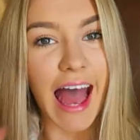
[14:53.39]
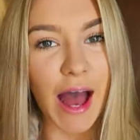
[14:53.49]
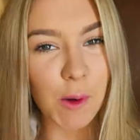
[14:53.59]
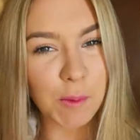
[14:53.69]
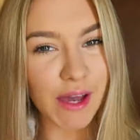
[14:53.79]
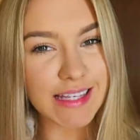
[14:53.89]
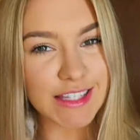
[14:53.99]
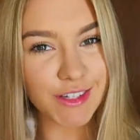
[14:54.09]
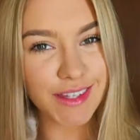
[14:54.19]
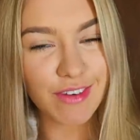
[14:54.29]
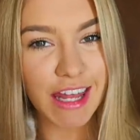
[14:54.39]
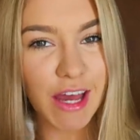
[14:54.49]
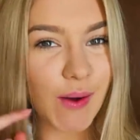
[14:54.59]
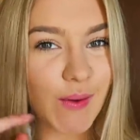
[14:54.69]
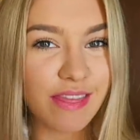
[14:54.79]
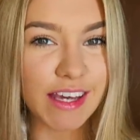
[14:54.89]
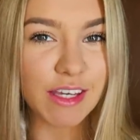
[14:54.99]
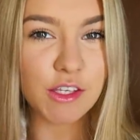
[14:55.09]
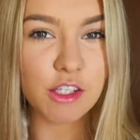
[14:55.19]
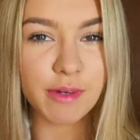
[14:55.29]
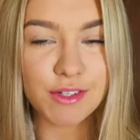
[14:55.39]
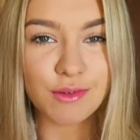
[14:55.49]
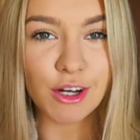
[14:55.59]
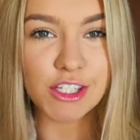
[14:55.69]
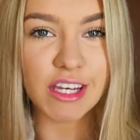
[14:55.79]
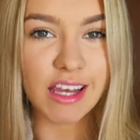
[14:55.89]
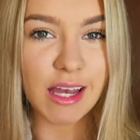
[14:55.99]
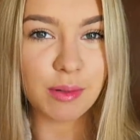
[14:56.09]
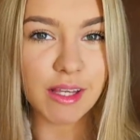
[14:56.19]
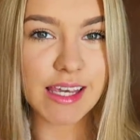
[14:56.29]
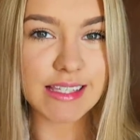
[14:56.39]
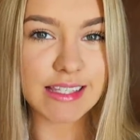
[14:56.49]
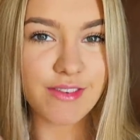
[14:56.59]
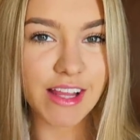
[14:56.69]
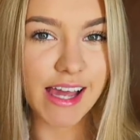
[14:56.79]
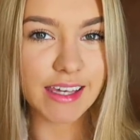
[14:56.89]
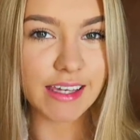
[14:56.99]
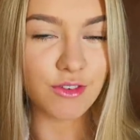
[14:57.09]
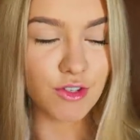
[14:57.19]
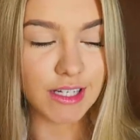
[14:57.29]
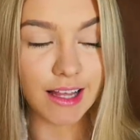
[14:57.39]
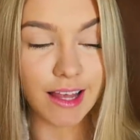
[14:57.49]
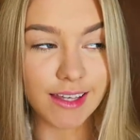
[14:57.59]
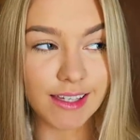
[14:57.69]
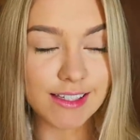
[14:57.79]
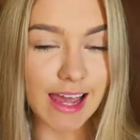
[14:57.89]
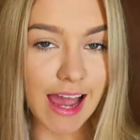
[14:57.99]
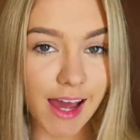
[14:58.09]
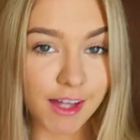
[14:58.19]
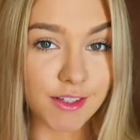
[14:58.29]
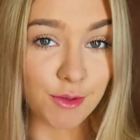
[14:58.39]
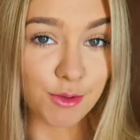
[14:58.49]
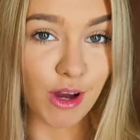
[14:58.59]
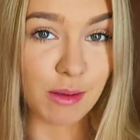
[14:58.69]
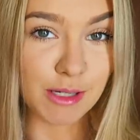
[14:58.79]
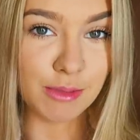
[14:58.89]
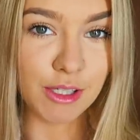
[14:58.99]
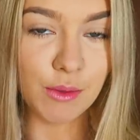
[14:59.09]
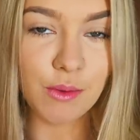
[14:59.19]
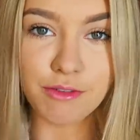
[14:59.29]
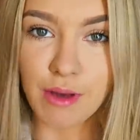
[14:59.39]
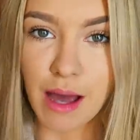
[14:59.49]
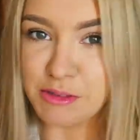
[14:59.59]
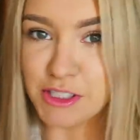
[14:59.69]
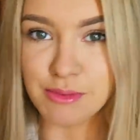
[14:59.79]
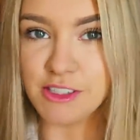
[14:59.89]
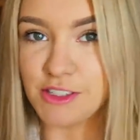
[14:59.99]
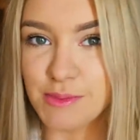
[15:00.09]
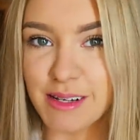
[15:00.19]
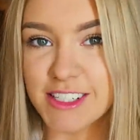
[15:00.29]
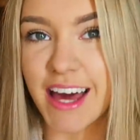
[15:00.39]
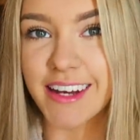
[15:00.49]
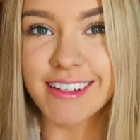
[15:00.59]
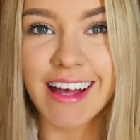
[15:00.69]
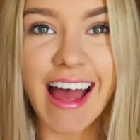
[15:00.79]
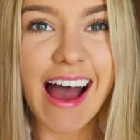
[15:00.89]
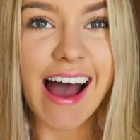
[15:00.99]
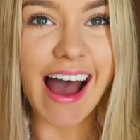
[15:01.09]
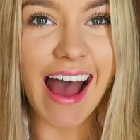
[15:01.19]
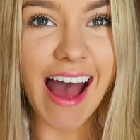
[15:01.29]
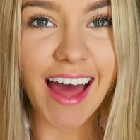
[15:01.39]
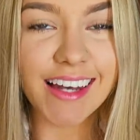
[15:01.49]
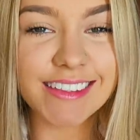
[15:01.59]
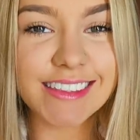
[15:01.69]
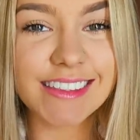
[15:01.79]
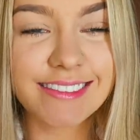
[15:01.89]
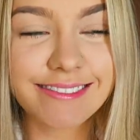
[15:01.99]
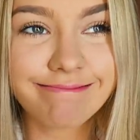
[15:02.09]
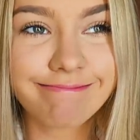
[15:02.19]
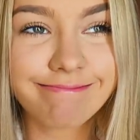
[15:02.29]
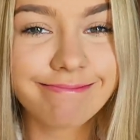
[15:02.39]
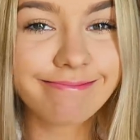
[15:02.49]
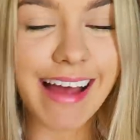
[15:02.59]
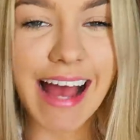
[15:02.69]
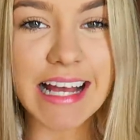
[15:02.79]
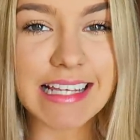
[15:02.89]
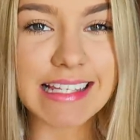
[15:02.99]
I hope you guys enjoyed the video. Thank you so much for watching. Please leave a like if you did like it and subscribe down below if you happen to be new to my channel. And as